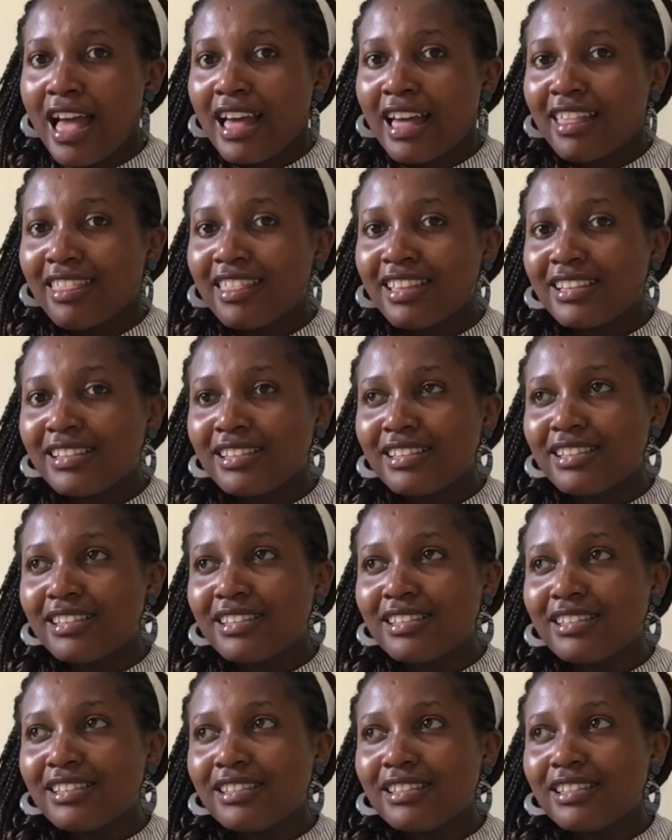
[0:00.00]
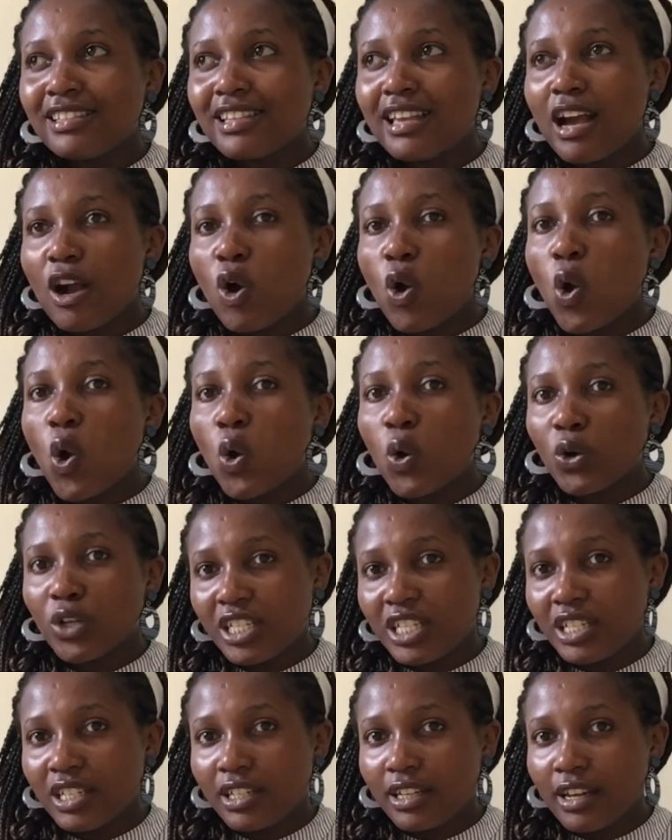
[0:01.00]
this quote,
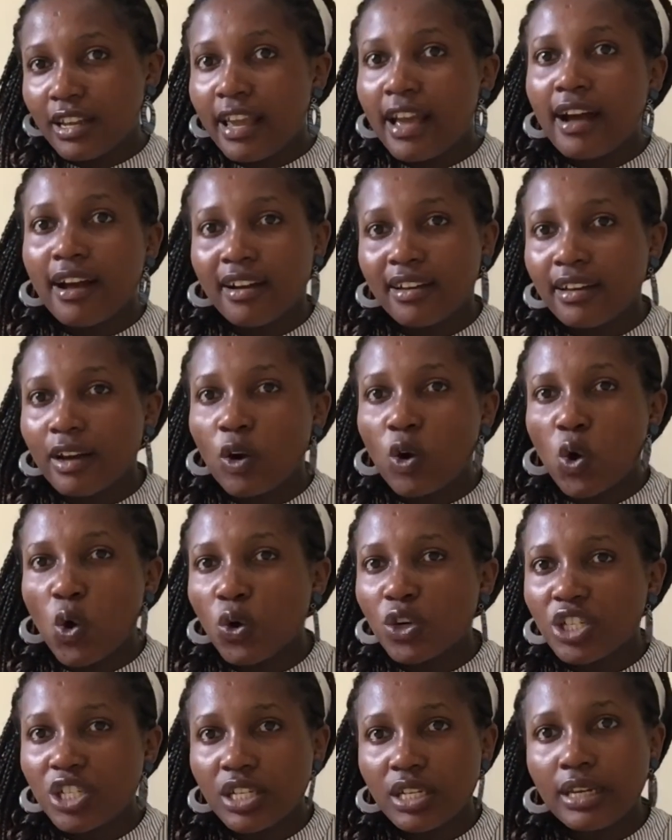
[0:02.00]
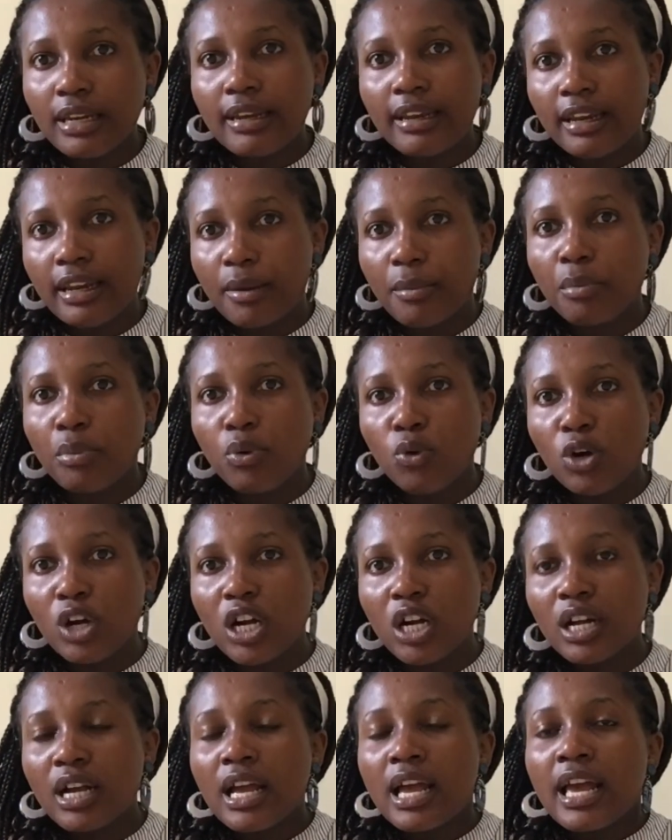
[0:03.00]
a quote in a book.
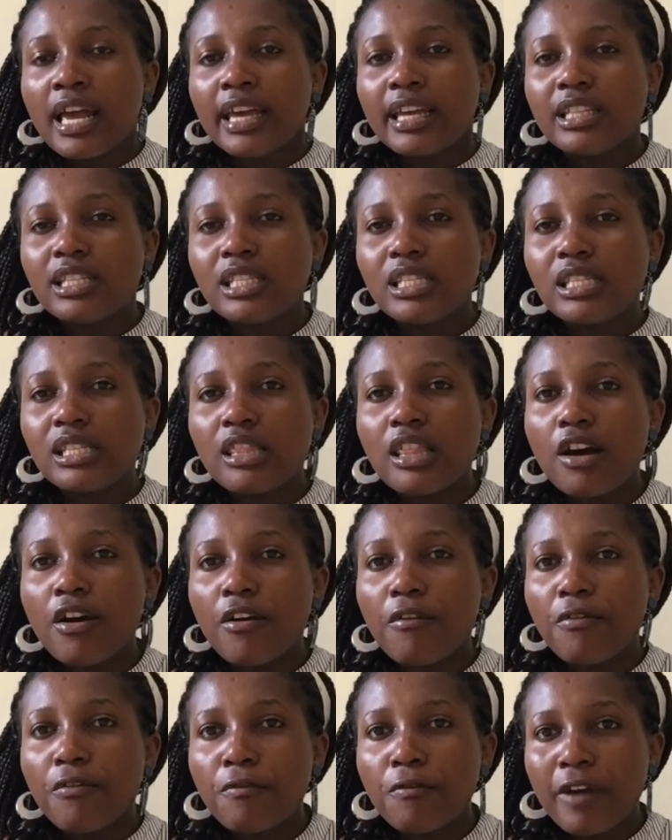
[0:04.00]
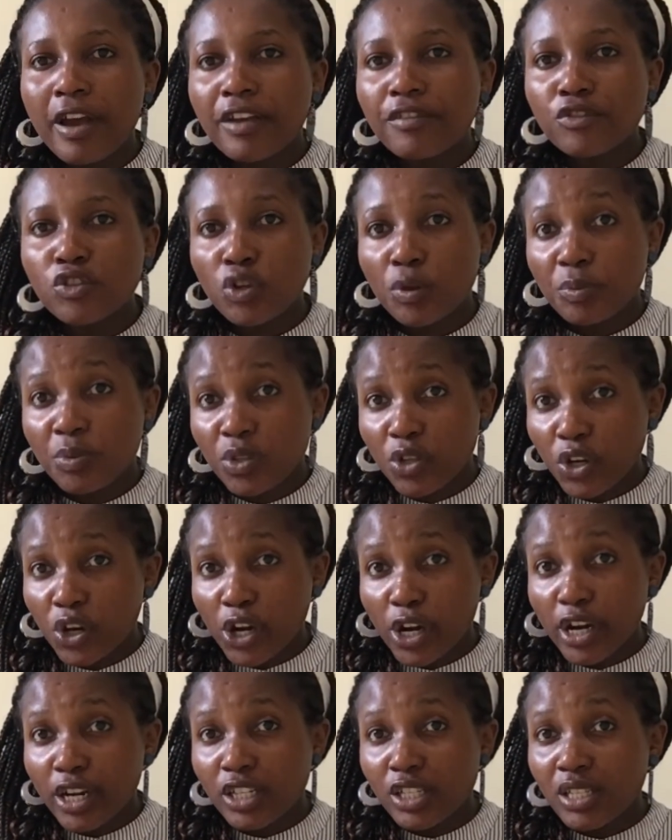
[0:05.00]
It's the 5 top
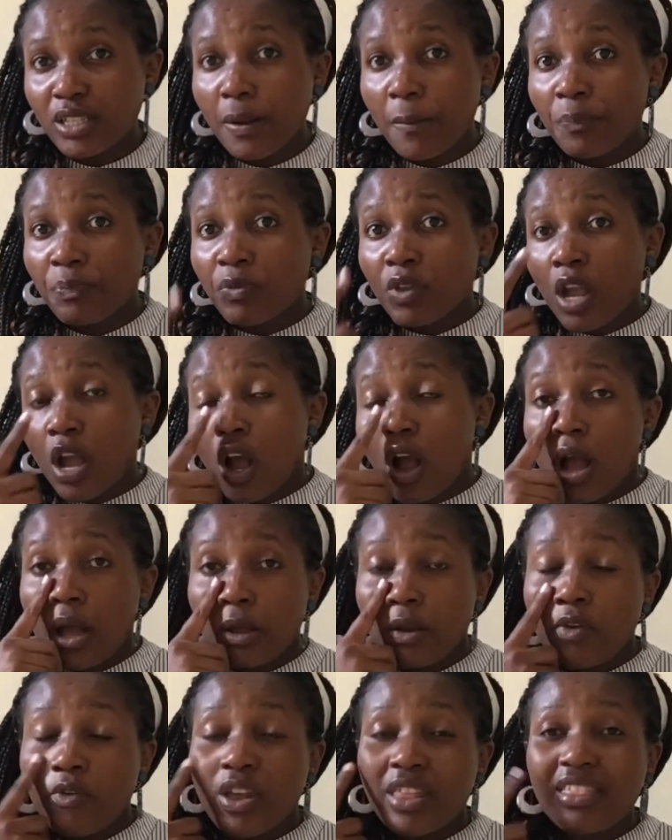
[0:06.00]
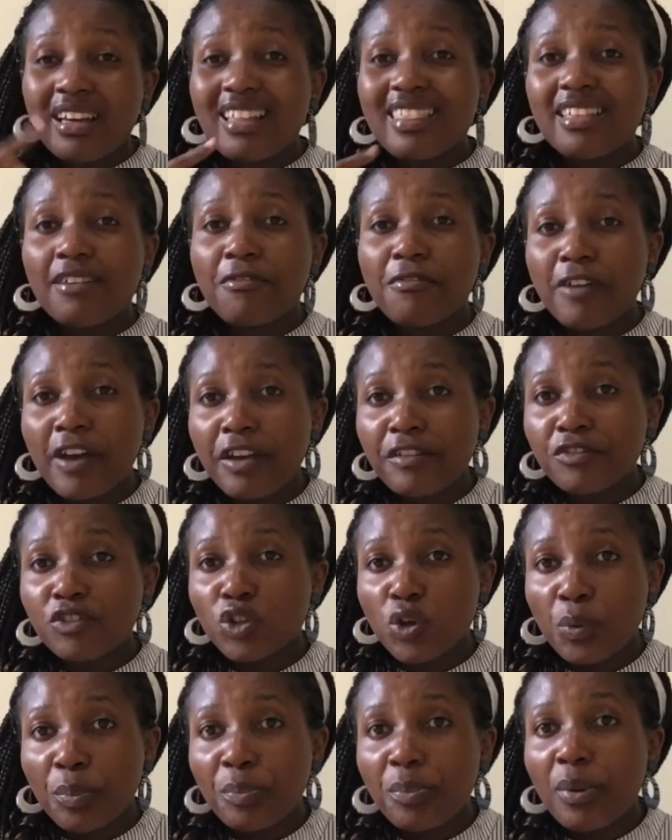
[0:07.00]
secrets, rather the 5 top
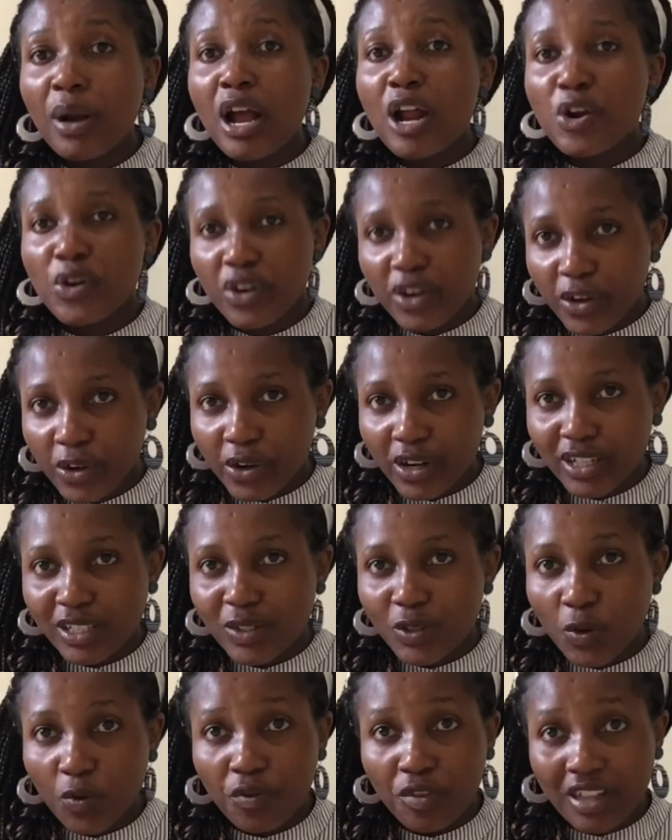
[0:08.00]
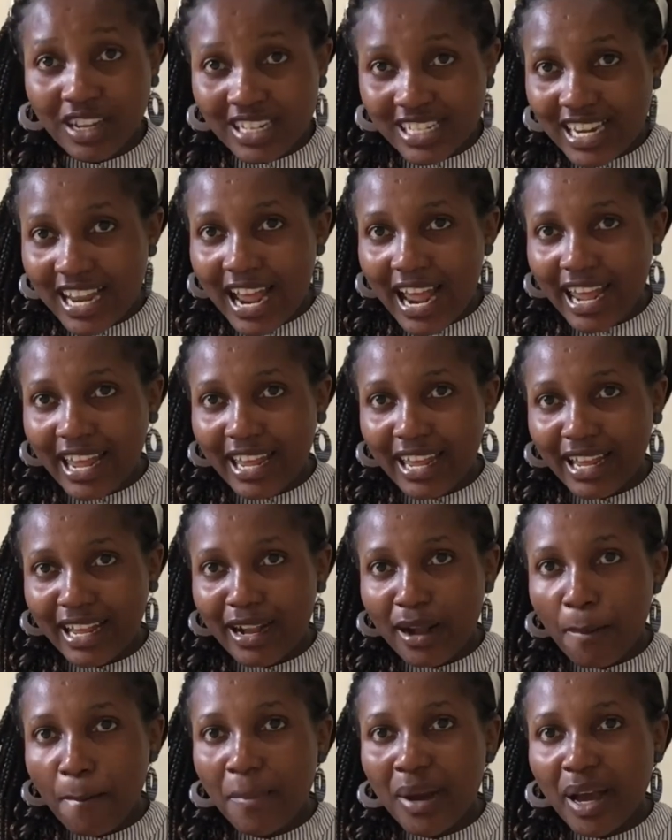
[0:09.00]
regrets of the dying
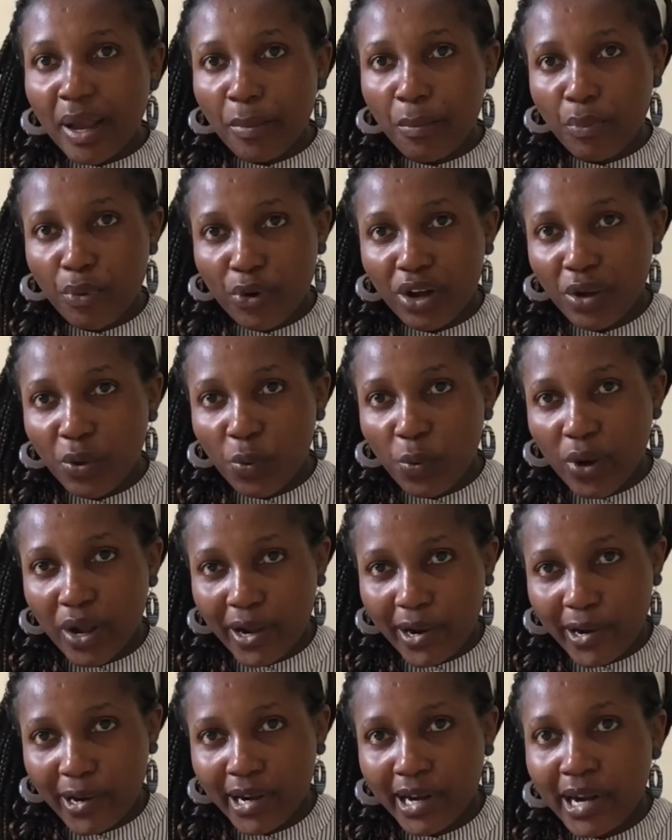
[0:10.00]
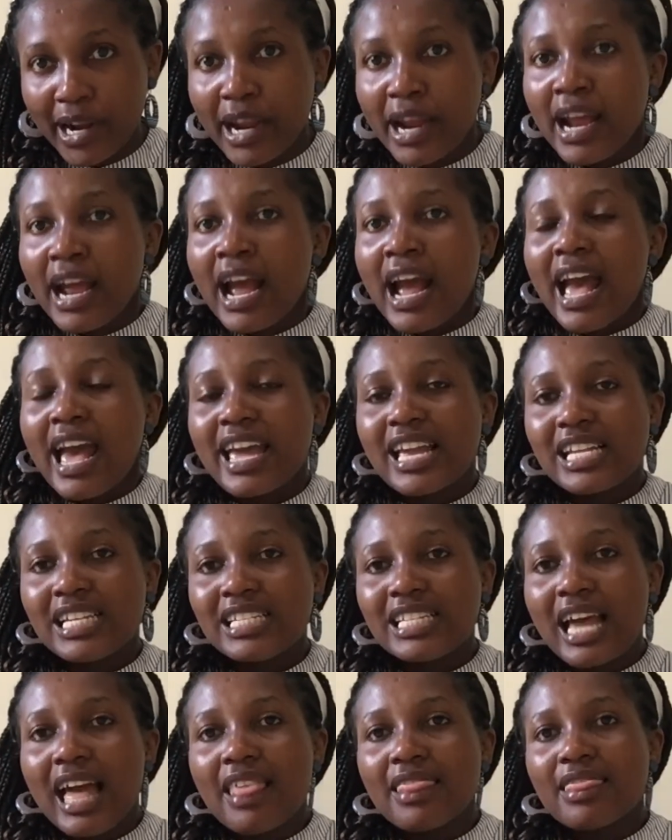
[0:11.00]
by Bronnie Ware. And
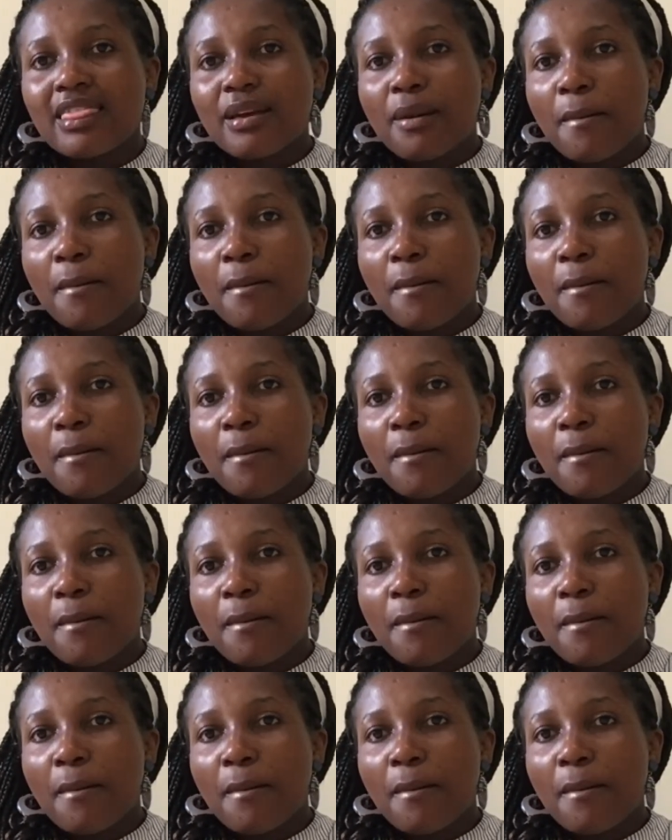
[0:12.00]
the